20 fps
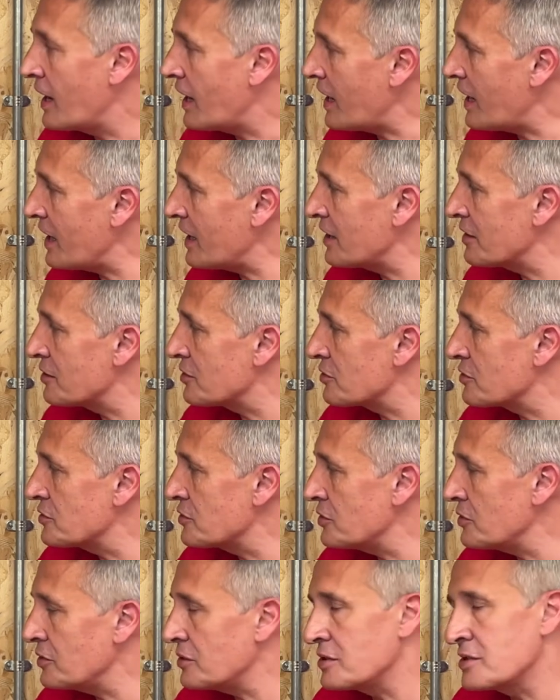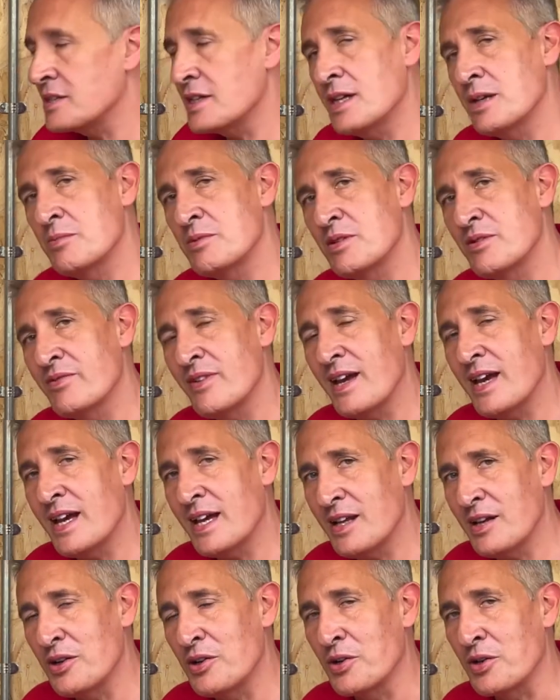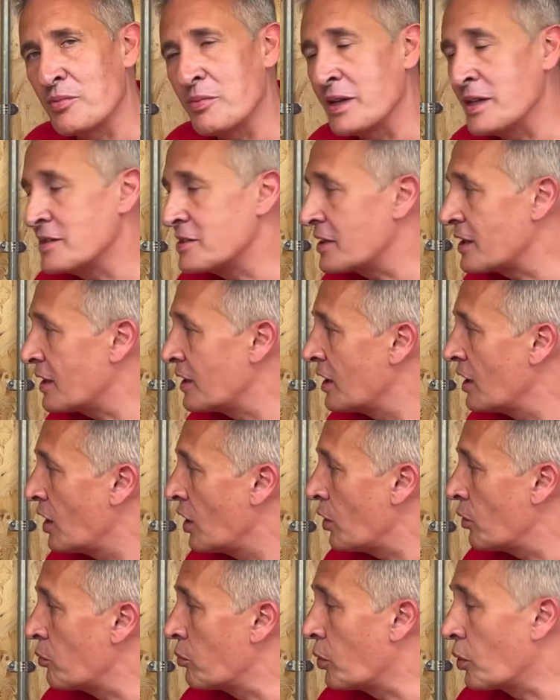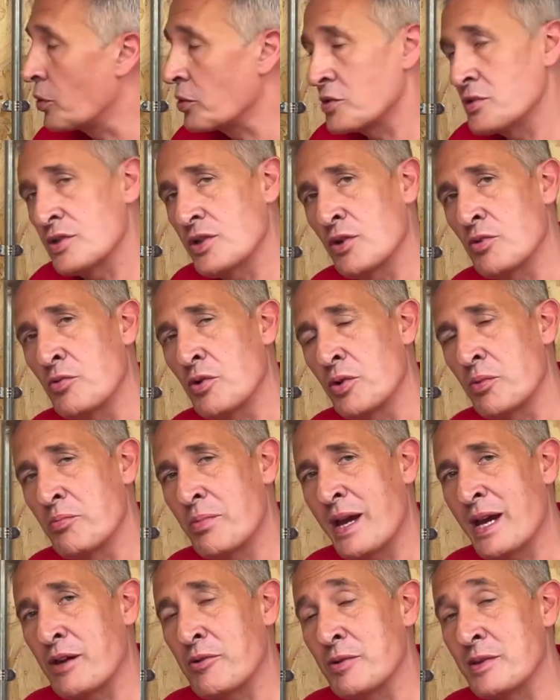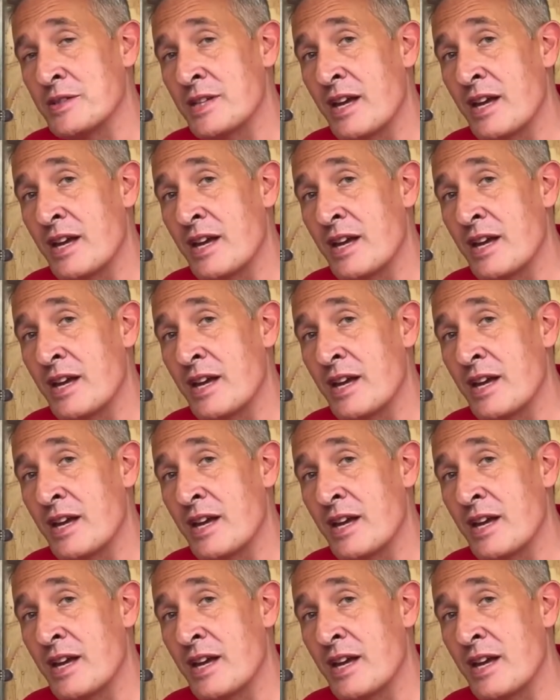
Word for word: and certain types of analog meter won't run backwards.